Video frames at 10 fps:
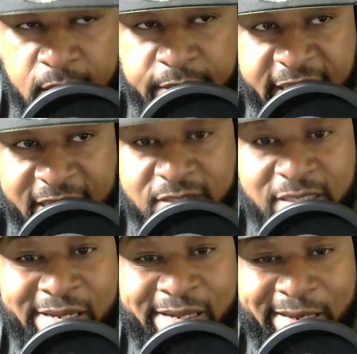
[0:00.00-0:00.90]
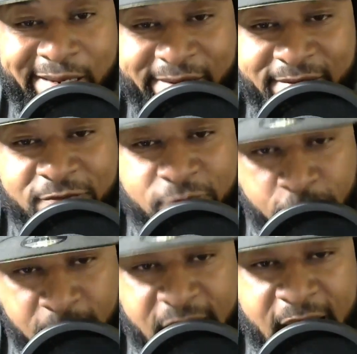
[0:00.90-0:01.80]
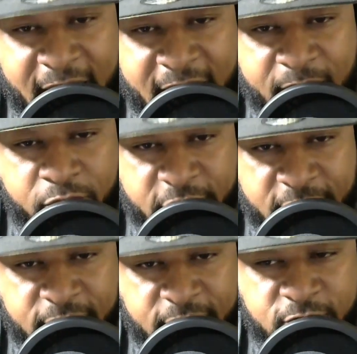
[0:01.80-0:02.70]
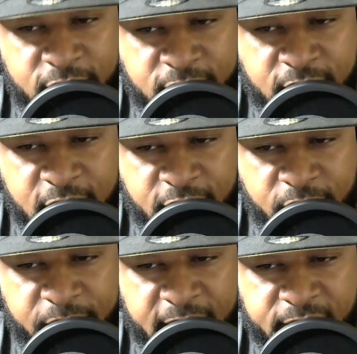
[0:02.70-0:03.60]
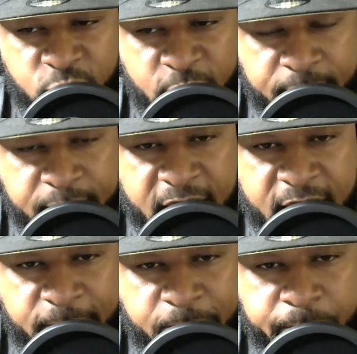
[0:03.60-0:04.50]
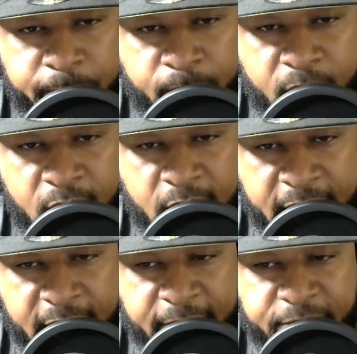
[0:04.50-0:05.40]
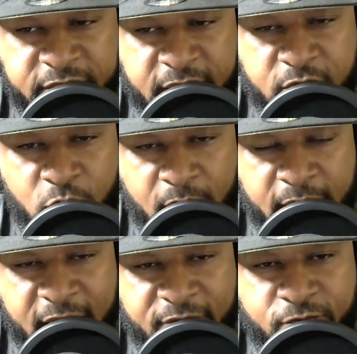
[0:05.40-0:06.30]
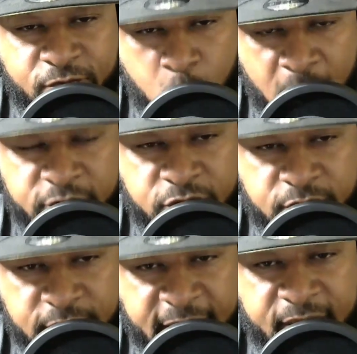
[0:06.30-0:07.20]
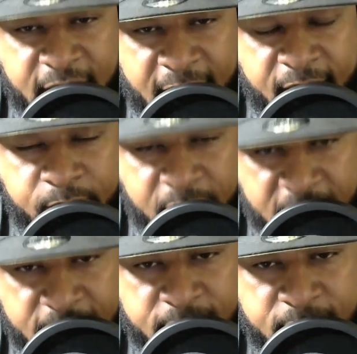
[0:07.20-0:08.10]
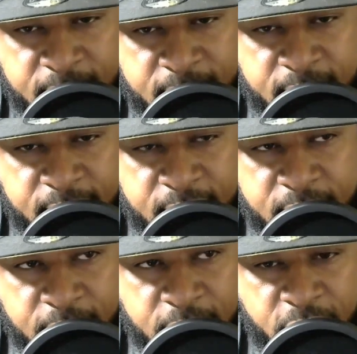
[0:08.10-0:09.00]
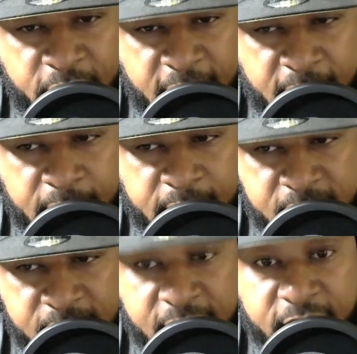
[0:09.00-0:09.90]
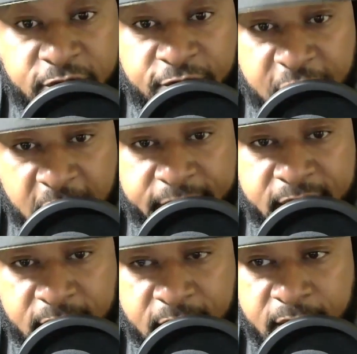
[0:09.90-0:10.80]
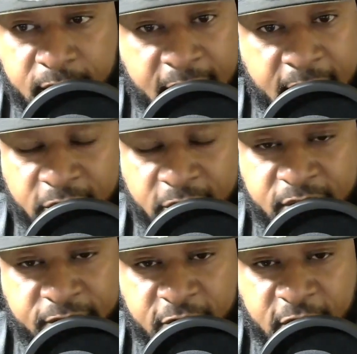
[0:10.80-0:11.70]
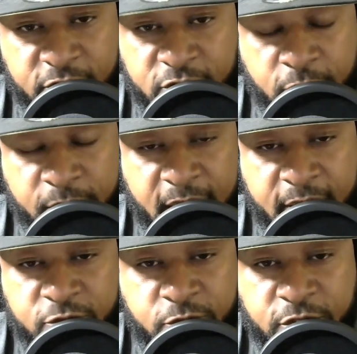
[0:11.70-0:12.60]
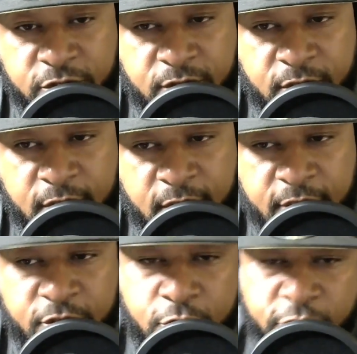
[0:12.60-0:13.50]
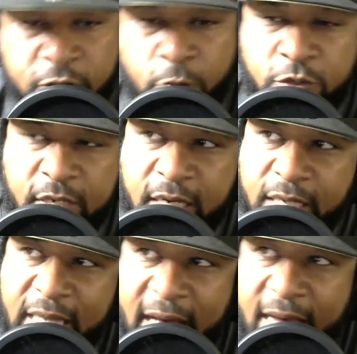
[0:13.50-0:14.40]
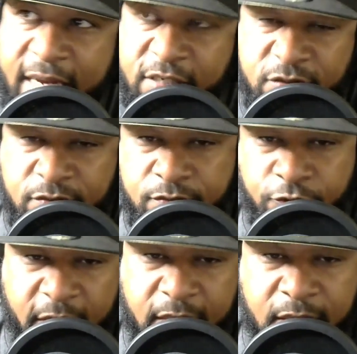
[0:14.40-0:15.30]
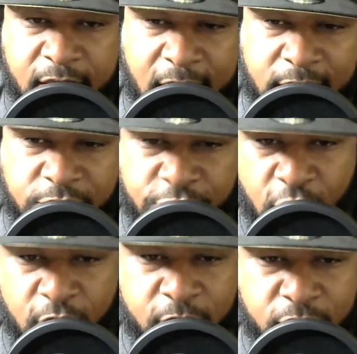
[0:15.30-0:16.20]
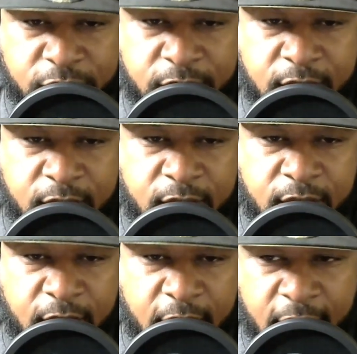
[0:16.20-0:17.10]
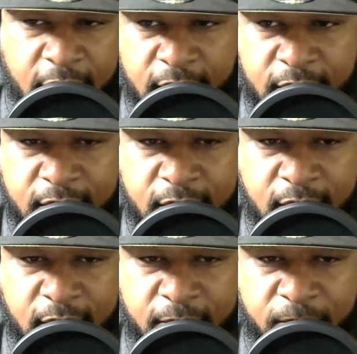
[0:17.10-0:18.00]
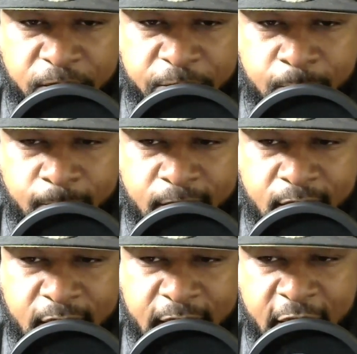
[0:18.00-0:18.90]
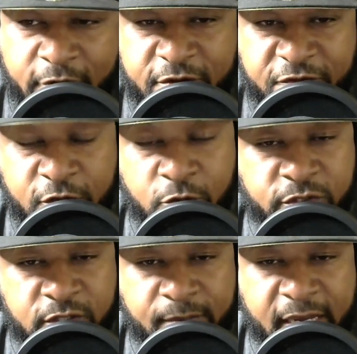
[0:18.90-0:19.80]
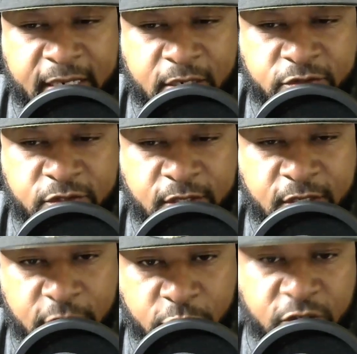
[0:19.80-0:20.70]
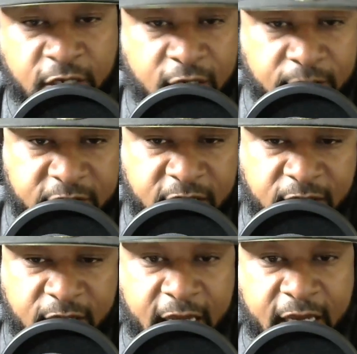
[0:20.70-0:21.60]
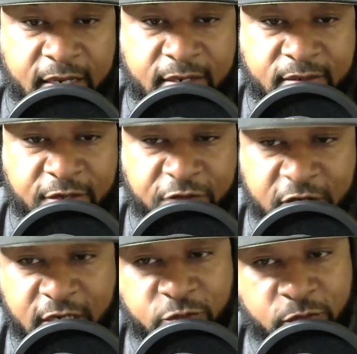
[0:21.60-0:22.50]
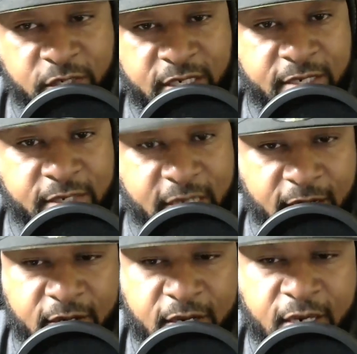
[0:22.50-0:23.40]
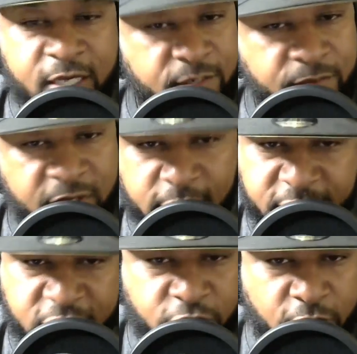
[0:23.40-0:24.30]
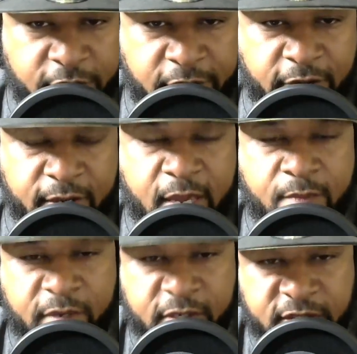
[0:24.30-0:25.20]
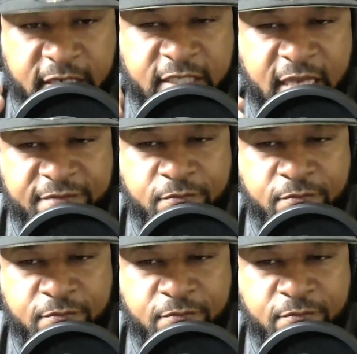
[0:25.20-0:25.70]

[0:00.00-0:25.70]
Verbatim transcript: That's a really high praise to give him, that Swept Man. And I'm going to tell you what, I've watched that guy play. You know, and he is very good in that area of field. I'm just going to be honest with you. And you usually, when you get a guy that's regularly less normal in an area of field with somebody else, he usually comes here, and if he does what he did there, he becomes extraordinary, because that's how